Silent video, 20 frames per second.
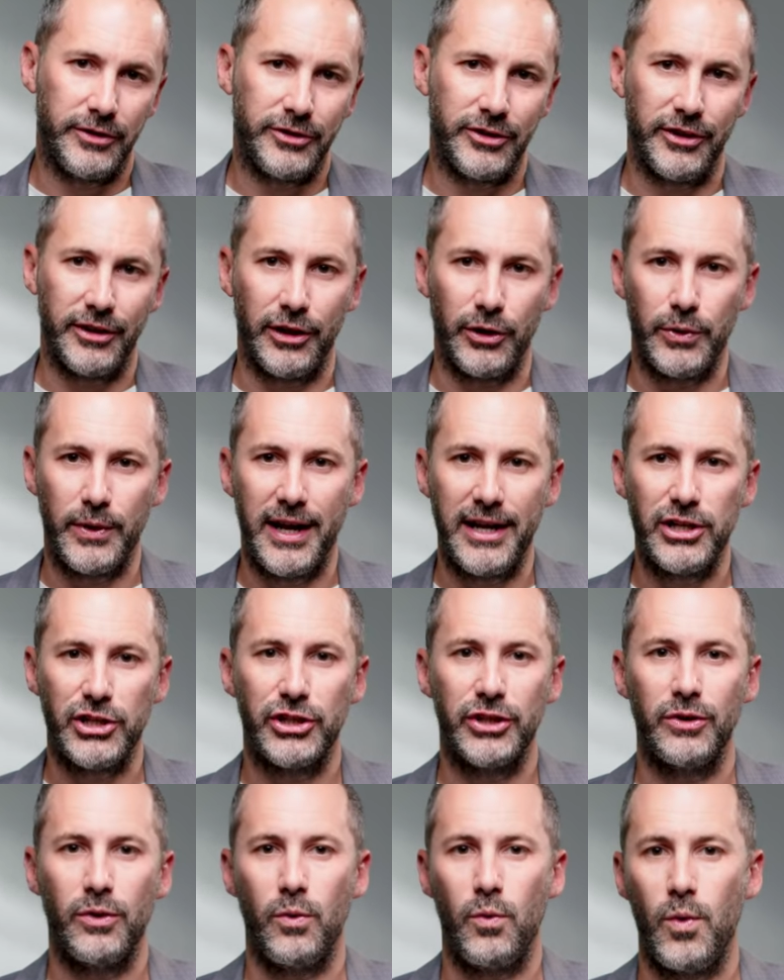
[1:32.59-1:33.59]
to the
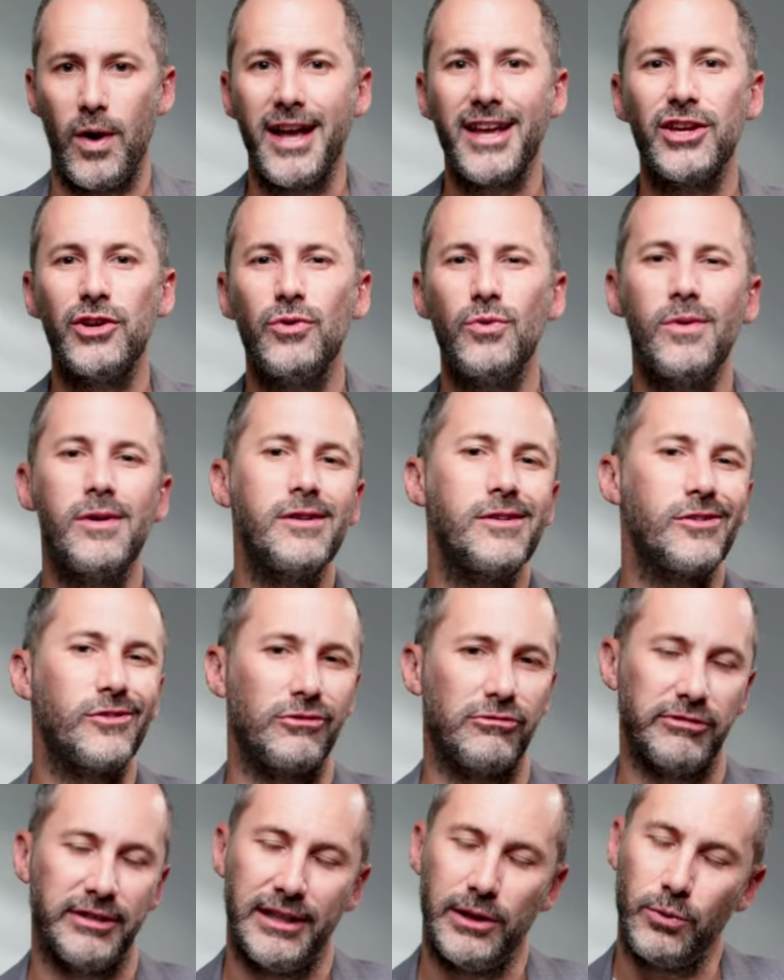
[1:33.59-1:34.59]
location where you
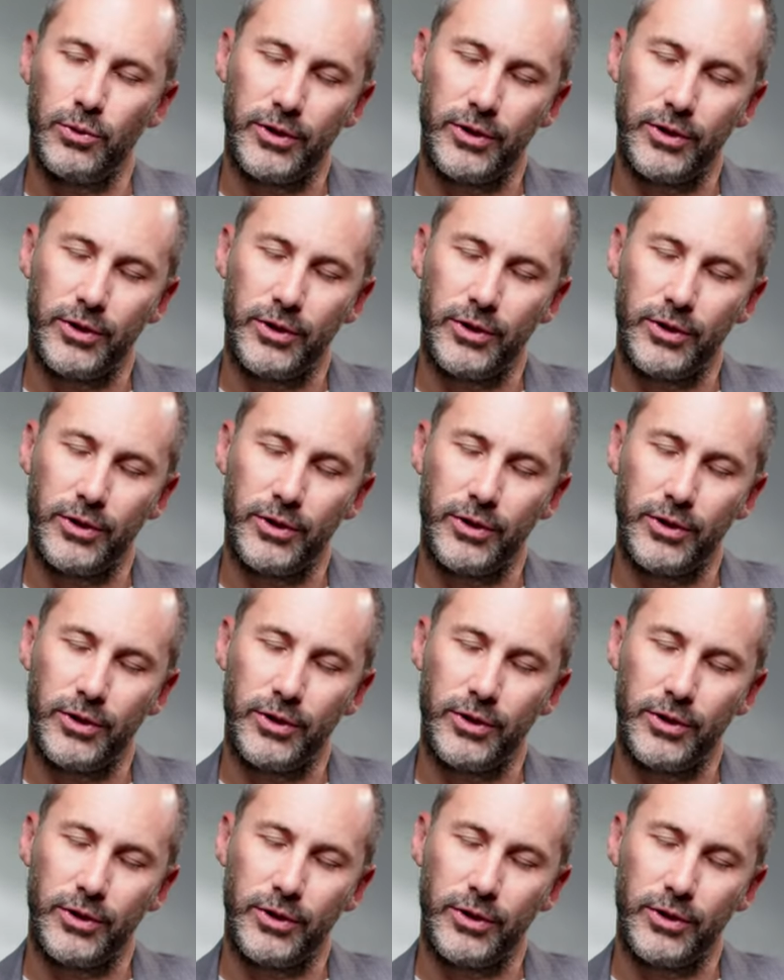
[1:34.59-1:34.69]
really